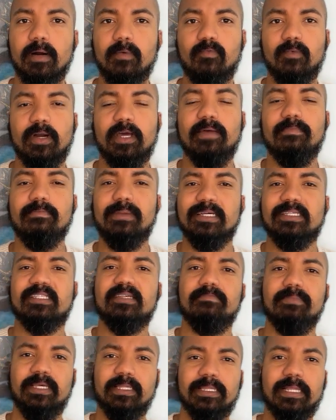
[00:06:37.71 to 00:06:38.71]
of what it
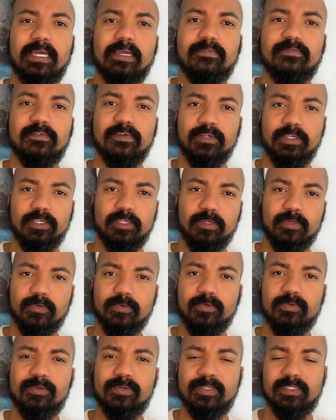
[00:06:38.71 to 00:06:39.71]
must have been like for
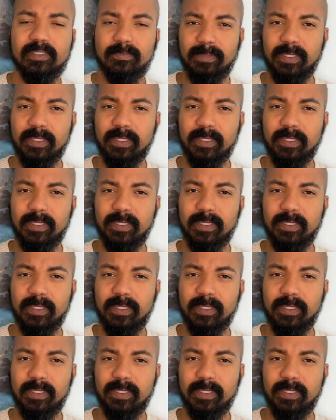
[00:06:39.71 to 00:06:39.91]
you